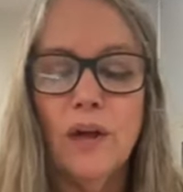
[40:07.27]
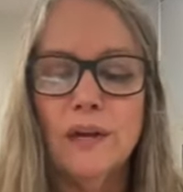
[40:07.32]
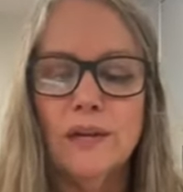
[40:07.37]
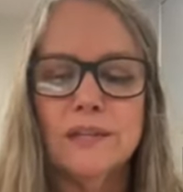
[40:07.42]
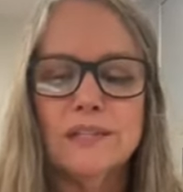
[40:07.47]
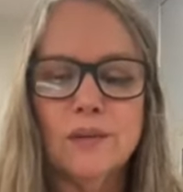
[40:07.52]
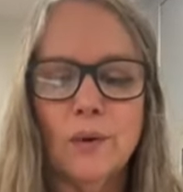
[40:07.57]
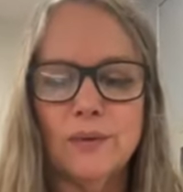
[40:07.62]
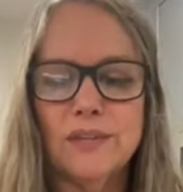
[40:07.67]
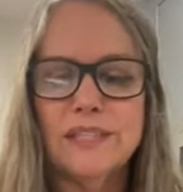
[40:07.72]

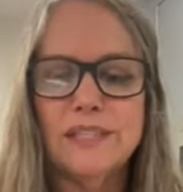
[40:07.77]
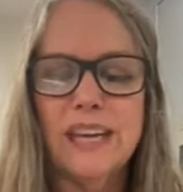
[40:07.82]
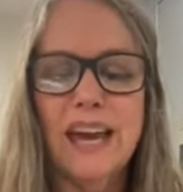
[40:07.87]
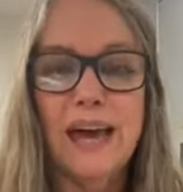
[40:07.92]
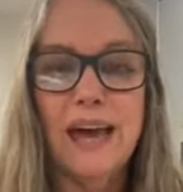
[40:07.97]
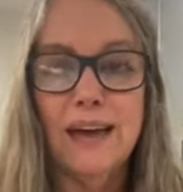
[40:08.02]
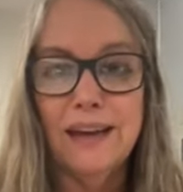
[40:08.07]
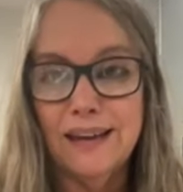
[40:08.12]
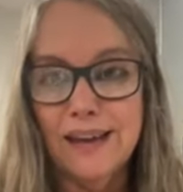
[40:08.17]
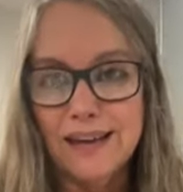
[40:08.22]
So
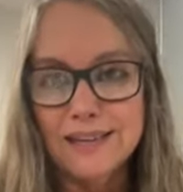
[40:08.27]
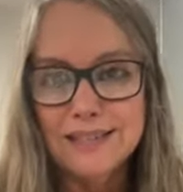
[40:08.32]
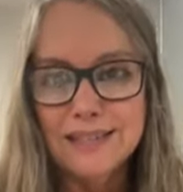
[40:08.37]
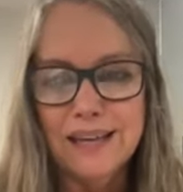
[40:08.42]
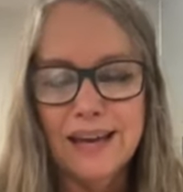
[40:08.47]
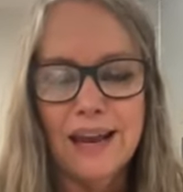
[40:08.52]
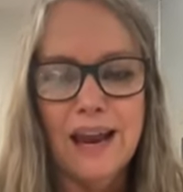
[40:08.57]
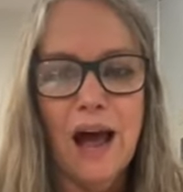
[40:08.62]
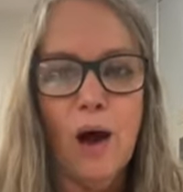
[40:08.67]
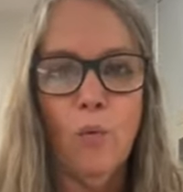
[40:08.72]
instead I
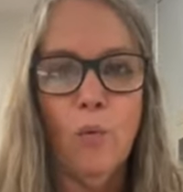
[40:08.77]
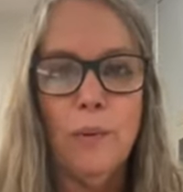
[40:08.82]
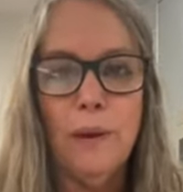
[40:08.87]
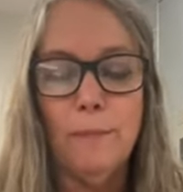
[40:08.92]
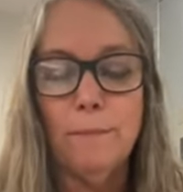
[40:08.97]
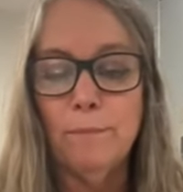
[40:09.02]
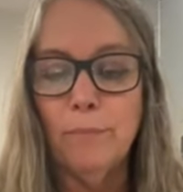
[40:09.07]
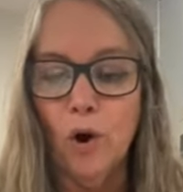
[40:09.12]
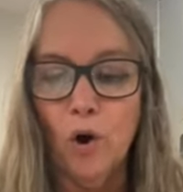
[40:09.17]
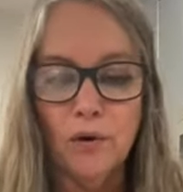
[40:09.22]
said, I will be
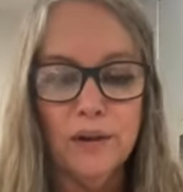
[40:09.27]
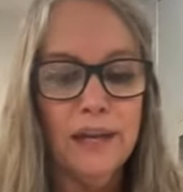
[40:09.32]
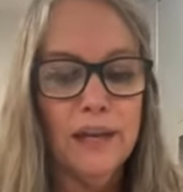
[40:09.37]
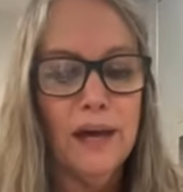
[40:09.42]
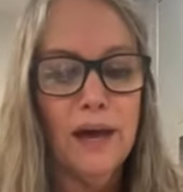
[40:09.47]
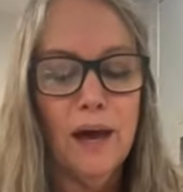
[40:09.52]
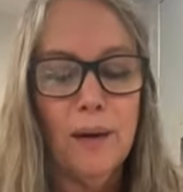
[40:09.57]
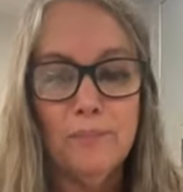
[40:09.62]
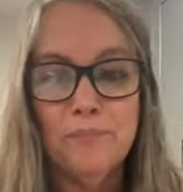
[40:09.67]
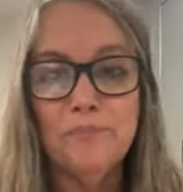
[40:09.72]
bulking
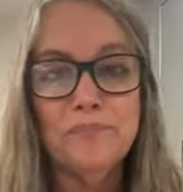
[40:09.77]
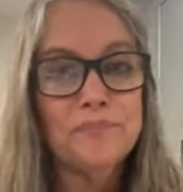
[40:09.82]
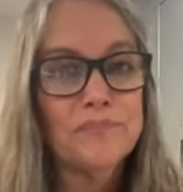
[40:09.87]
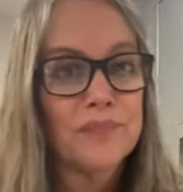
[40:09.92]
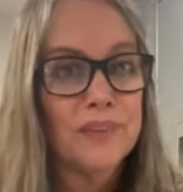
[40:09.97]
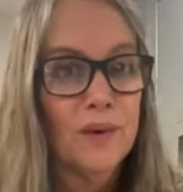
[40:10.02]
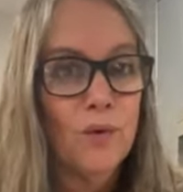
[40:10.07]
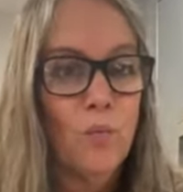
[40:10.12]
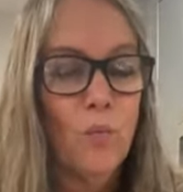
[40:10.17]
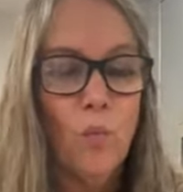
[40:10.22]
up
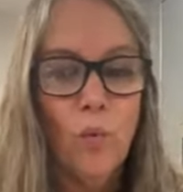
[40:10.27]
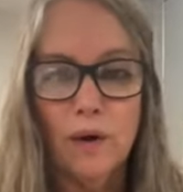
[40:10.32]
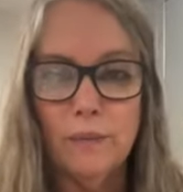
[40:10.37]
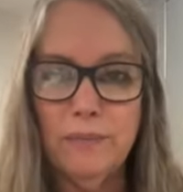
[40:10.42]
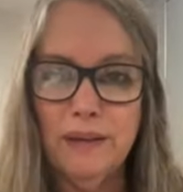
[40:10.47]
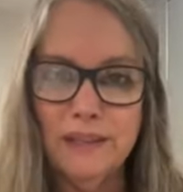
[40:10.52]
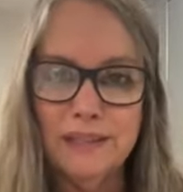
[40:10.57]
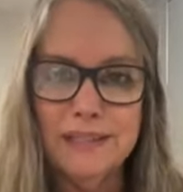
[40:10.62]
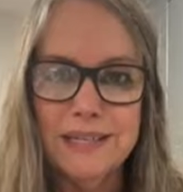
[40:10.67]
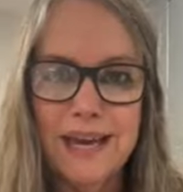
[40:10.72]
one
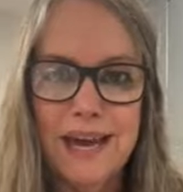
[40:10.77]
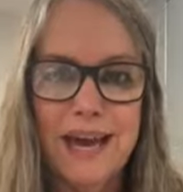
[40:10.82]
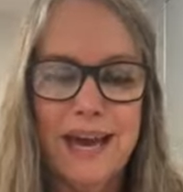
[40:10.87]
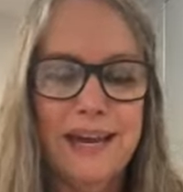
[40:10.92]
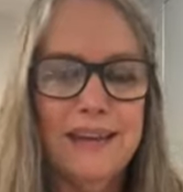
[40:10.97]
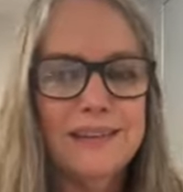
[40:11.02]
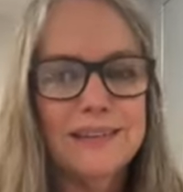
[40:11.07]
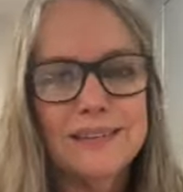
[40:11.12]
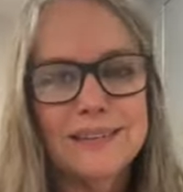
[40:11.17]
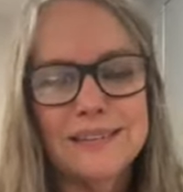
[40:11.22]
meal a
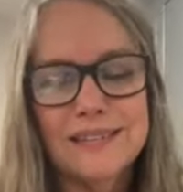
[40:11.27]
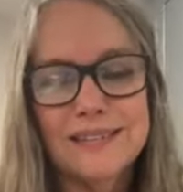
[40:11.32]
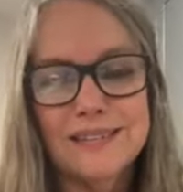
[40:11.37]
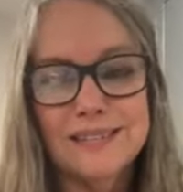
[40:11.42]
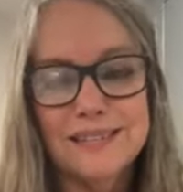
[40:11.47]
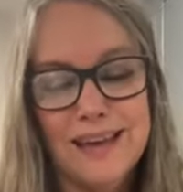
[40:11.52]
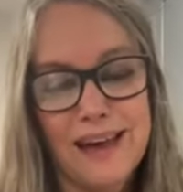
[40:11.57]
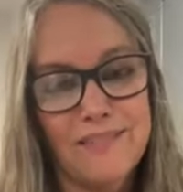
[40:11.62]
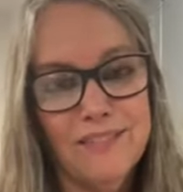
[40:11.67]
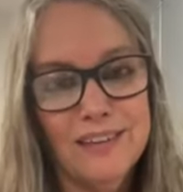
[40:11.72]
day,
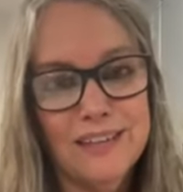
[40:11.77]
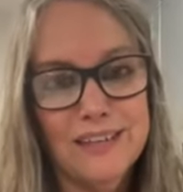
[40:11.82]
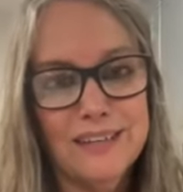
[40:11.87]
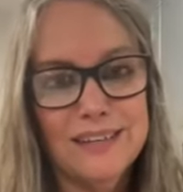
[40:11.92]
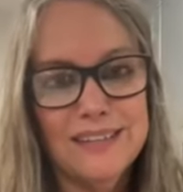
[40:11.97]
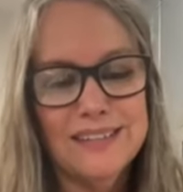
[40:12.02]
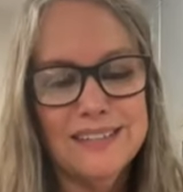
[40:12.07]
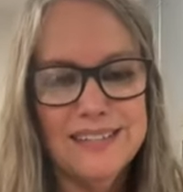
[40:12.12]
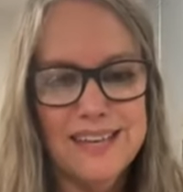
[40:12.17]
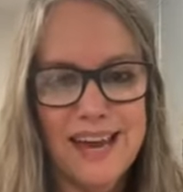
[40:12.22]
7
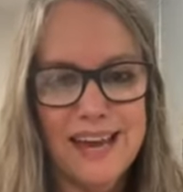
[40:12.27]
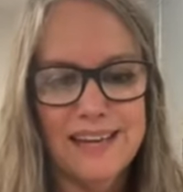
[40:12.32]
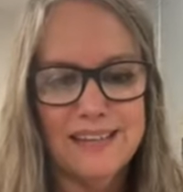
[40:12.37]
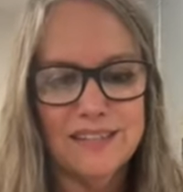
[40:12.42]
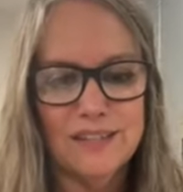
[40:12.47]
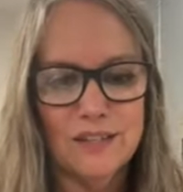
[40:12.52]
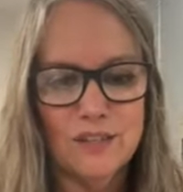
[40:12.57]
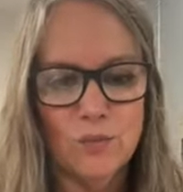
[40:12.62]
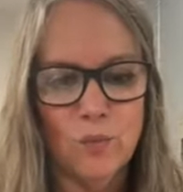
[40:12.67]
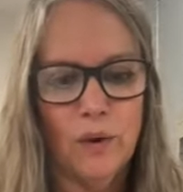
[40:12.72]
days
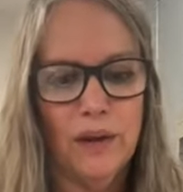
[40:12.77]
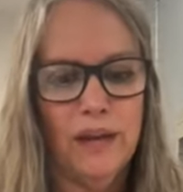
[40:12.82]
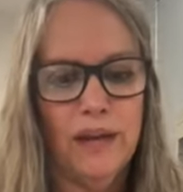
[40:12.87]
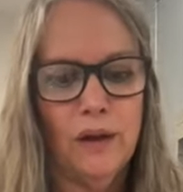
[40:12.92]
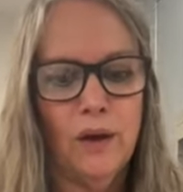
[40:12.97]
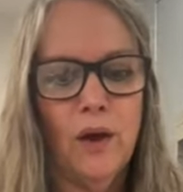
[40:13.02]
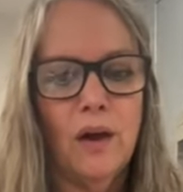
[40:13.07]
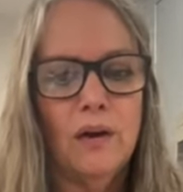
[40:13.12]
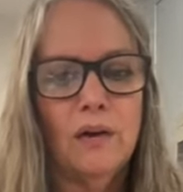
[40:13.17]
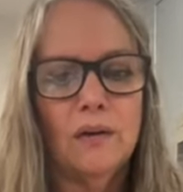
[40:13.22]
this week.